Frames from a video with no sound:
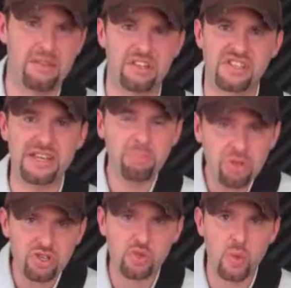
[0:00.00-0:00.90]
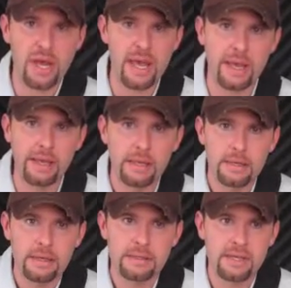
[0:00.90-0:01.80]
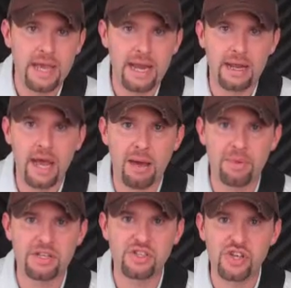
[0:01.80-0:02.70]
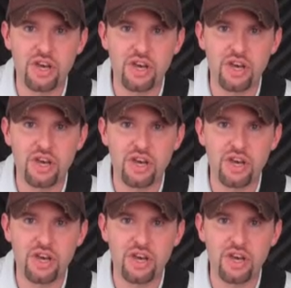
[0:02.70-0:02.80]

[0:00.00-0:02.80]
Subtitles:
the simplest way to kind of cop his